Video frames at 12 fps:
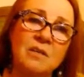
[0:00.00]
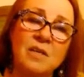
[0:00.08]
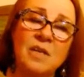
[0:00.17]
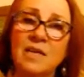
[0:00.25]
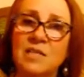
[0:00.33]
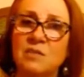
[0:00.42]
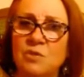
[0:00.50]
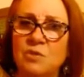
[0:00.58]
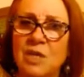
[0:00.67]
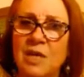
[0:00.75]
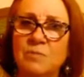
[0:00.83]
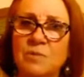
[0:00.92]
The next few
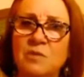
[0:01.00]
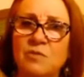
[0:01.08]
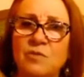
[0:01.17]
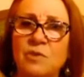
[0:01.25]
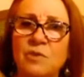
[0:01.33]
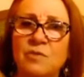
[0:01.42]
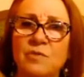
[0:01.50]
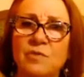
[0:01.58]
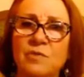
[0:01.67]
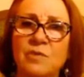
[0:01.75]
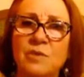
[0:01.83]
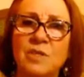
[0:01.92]
chapters are full of
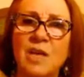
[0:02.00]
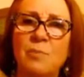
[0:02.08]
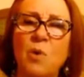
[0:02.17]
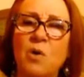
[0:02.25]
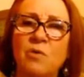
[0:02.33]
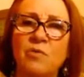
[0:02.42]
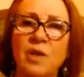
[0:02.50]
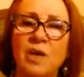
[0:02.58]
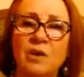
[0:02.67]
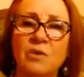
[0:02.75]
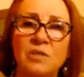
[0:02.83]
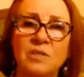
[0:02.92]
typography
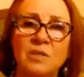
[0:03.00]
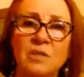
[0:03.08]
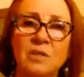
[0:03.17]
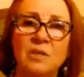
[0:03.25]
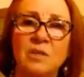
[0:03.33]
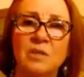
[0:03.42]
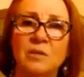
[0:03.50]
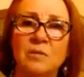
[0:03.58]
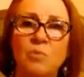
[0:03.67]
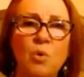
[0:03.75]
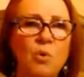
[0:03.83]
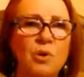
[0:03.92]
errors,
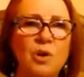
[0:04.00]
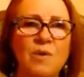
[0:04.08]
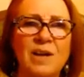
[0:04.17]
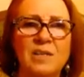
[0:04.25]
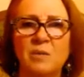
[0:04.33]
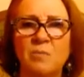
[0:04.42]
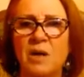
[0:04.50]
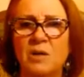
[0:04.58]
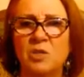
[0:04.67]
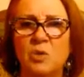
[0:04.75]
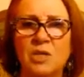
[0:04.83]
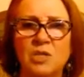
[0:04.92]
poor and erratic
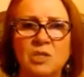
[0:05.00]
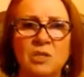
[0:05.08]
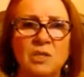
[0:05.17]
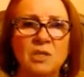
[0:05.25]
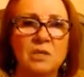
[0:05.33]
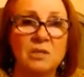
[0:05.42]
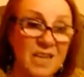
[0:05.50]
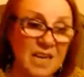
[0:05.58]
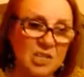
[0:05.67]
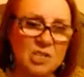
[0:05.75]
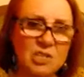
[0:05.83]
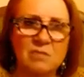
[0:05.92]
punctuation,
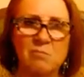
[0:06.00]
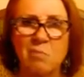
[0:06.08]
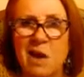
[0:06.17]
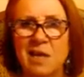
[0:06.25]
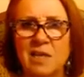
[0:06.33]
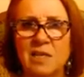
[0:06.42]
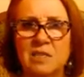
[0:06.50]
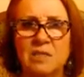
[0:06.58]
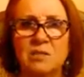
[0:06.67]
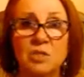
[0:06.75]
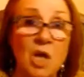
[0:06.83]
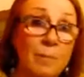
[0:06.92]
dashes and
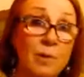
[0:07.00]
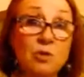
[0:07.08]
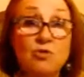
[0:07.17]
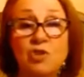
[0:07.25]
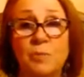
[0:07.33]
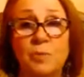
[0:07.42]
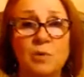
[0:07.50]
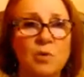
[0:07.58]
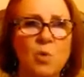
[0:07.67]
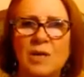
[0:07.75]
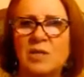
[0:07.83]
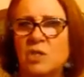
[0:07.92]
brackets, double and triple
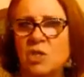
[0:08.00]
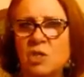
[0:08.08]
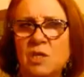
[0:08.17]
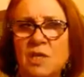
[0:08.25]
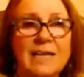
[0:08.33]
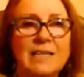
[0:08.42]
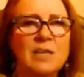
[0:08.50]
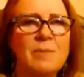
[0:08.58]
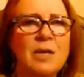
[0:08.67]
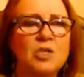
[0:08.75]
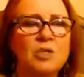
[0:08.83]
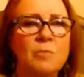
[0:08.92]
question and
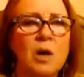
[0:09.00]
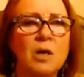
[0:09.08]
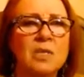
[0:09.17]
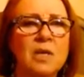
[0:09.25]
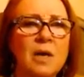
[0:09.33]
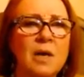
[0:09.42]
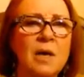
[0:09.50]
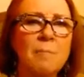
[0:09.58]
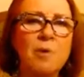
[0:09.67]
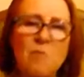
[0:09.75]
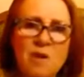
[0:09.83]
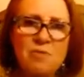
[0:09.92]
exclamation marks,
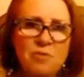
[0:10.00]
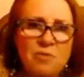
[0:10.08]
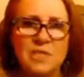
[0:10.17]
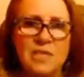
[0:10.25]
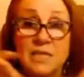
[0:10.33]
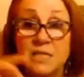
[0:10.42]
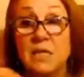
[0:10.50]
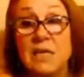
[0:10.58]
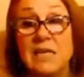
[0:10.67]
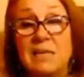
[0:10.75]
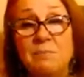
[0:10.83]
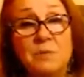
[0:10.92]
parentheses and
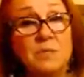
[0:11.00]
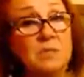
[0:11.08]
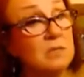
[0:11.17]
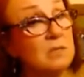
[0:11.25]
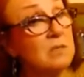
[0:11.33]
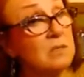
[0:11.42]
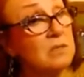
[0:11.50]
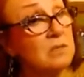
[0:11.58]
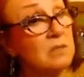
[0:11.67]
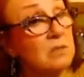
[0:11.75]
ellipses.